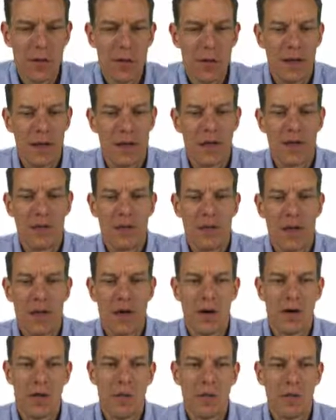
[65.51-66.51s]
And
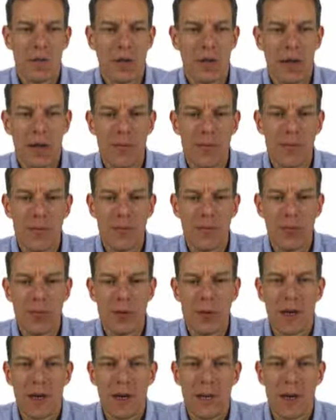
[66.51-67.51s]
the game that they're
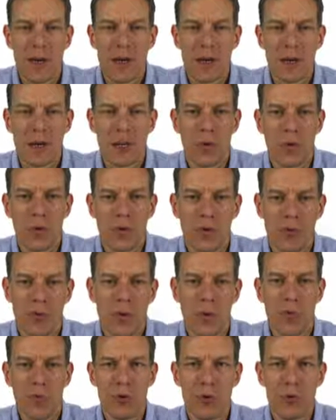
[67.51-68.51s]
thinking about is one where
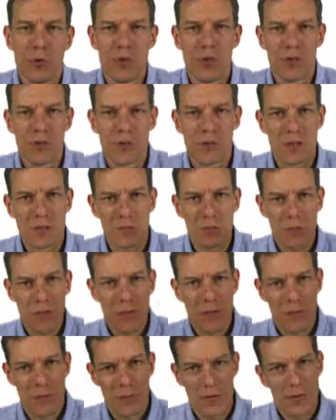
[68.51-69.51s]
people are choosing some
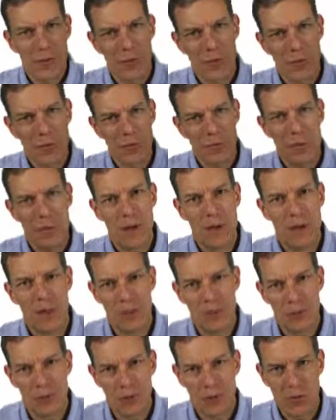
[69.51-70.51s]
level of
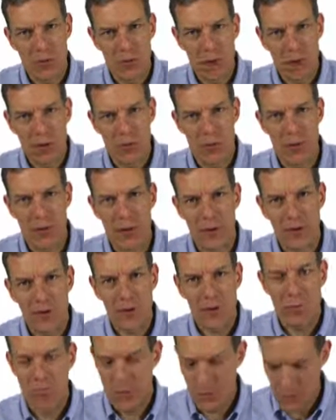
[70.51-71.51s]
information to acquire about
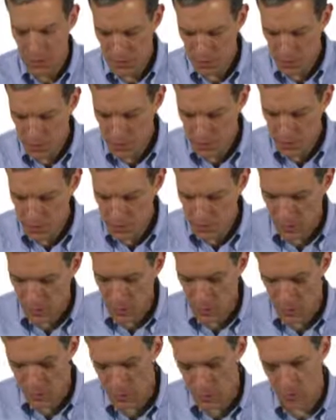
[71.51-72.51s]
something.
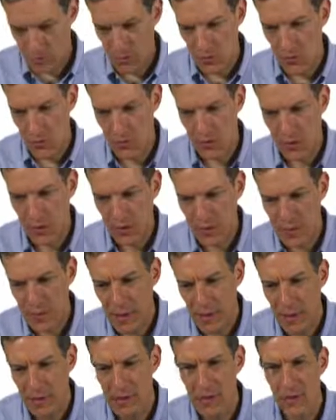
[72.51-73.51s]
Okay, so you're
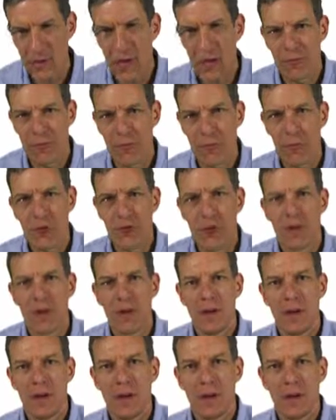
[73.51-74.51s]
expending some effort,
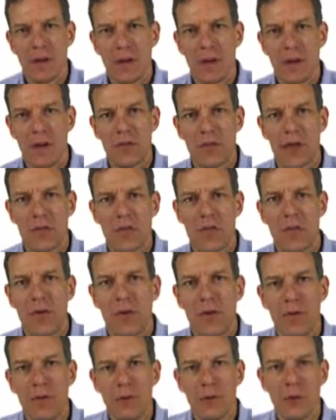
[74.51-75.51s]
and this effort
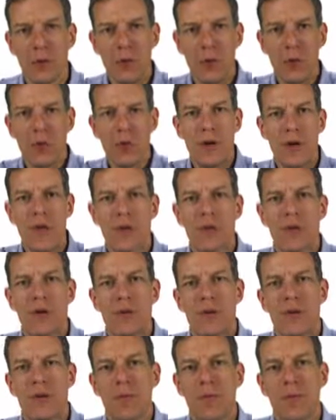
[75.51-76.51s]
is learning
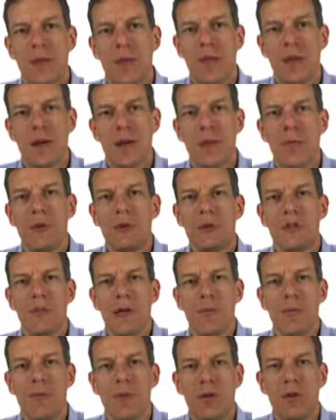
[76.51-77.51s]
about something, and how much
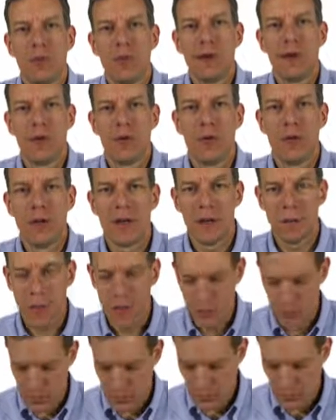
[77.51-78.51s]
time do I spend learning
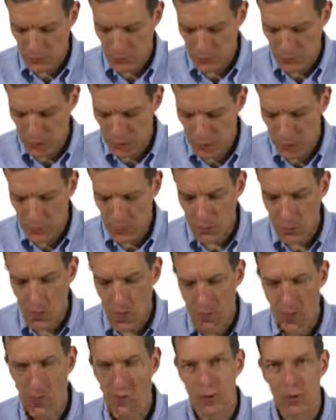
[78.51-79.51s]
about this? So it
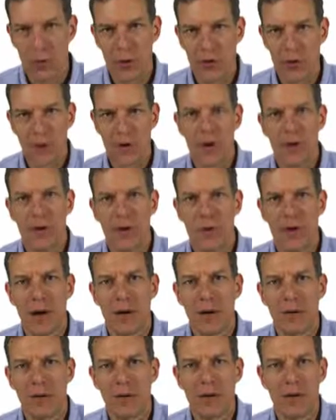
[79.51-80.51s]
might be learning
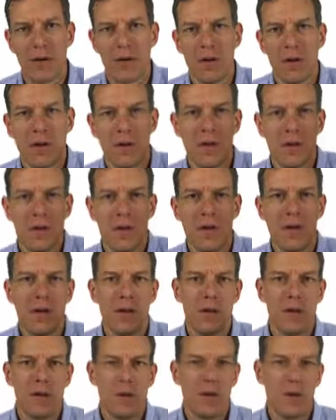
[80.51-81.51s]
about,
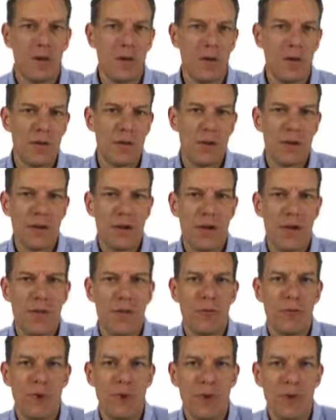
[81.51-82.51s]
in
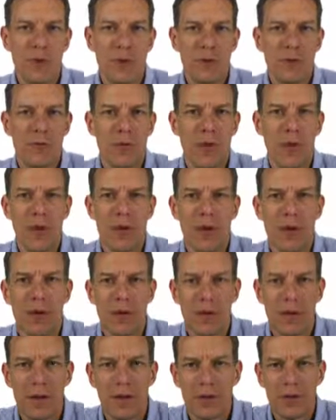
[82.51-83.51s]
California, we vote on
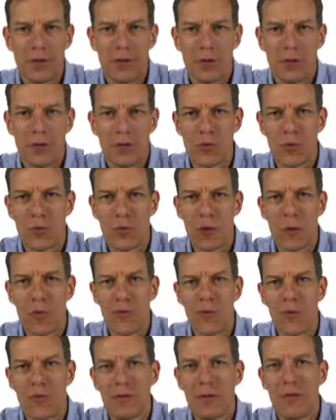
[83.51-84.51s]
things in terms of
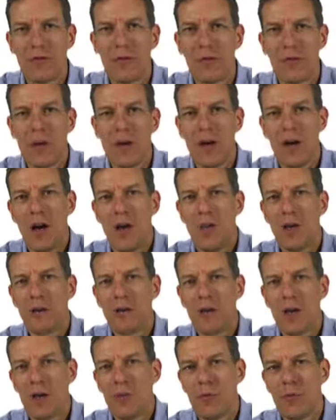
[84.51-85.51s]
propositions. How much
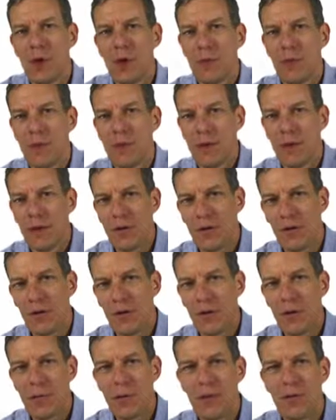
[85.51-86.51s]
time do I spend
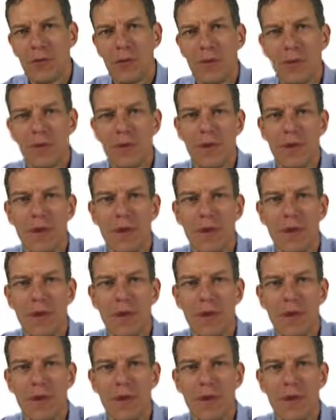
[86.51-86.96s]
learning about this?